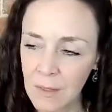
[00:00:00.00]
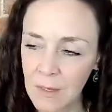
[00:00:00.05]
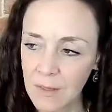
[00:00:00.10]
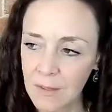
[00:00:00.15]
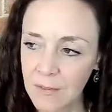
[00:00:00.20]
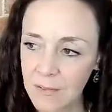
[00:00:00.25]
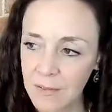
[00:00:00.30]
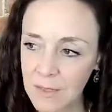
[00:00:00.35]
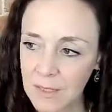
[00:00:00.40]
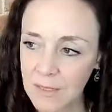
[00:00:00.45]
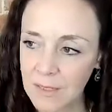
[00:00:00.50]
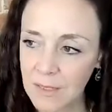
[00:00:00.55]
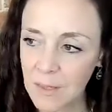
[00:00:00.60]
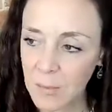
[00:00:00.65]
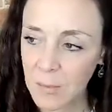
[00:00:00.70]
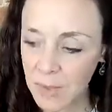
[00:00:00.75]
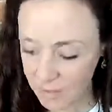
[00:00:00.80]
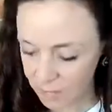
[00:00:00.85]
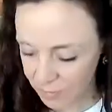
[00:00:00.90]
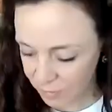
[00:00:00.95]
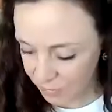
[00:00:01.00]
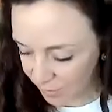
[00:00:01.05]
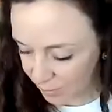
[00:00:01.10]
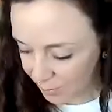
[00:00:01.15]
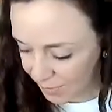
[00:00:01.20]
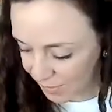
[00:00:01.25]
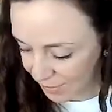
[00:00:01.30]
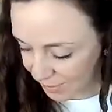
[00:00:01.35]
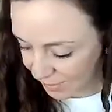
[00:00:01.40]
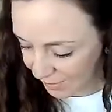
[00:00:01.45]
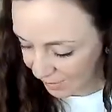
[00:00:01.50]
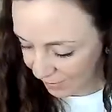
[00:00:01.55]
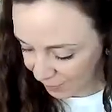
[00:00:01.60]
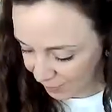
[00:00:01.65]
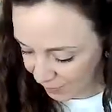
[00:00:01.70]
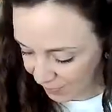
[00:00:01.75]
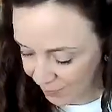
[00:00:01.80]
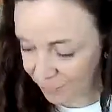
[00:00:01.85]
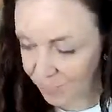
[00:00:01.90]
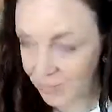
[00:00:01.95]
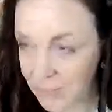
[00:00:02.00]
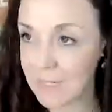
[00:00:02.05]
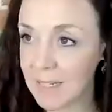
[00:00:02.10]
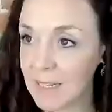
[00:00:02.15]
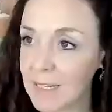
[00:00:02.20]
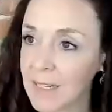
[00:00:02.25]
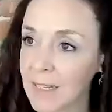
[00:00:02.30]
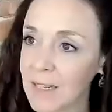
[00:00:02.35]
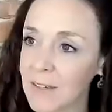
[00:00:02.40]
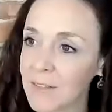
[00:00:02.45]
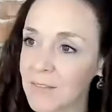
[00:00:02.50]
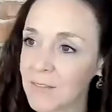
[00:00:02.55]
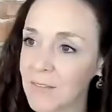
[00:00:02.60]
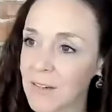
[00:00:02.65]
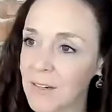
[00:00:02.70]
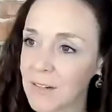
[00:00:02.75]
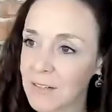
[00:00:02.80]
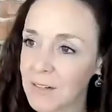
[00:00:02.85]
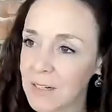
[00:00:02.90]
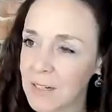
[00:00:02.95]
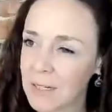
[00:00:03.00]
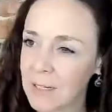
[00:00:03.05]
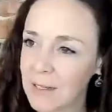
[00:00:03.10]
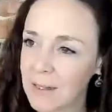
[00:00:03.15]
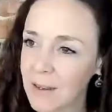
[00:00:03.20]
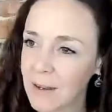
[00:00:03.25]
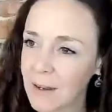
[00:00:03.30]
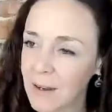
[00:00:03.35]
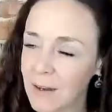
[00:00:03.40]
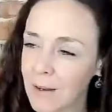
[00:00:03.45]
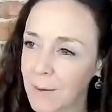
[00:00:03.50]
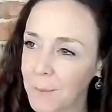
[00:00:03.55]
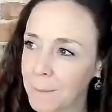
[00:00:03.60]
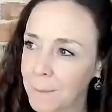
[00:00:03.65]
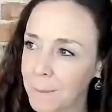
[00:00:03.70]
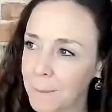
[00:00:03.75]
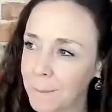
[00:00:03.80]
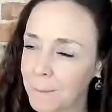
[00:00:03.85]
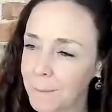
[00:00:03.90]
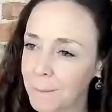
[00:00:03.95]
The funny thing about this dream is it left me feeling very, although